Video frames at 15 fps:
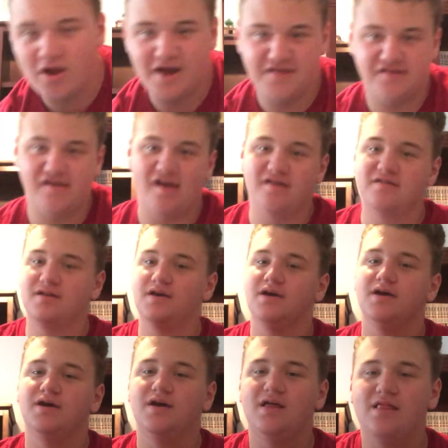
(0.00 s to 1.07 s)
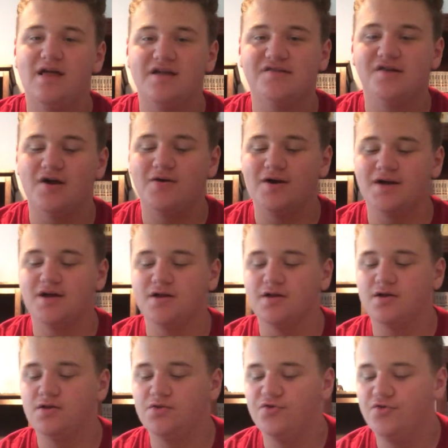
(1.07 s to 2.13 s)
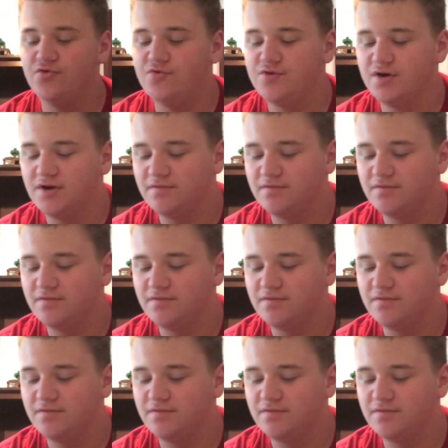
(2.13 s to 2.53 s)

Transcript: out of 10. That's how I can include